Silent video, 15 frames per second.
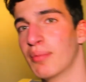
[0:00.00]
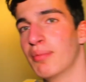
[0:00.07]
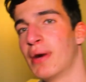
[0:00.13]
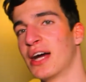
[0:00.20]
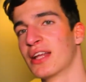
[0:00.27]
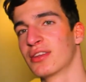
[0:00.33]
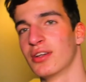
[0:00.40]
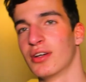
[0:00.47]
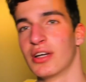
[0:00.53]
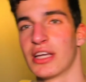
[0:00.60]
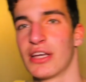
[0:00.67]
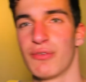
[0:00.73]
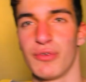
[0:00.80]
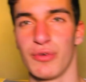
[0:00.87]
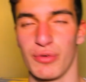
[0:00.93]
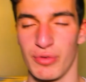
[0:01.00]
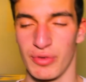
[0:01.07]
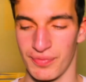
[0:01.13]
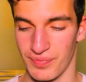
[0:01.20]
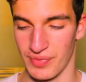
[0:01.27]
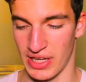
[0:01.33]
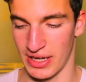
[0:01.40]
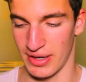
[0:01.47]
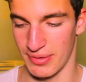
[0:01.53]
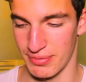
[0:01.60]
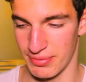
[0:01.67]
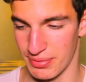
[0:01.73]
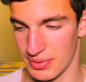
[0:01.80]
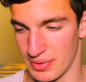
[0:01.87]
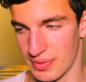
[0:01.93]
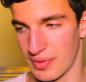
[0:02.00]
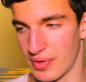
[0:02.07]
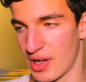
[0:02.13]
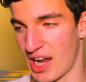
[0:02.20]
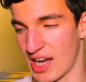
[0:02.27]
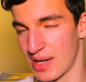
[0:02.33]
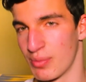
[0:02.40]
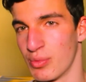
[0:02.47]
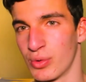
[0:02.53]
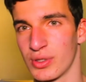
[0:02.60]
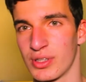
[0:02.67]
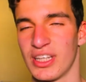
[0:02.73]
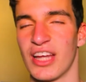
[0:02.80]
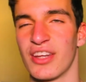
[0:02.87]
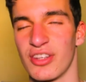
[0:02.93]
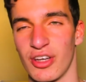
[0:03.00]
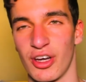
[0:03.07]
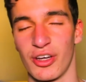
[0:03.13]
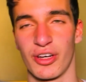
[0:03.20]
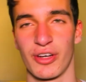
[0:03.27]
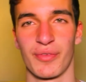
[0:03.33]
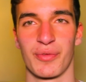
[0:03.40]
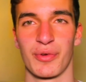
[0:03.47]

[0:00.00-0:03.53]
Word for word: but uh, if you have any book that uh,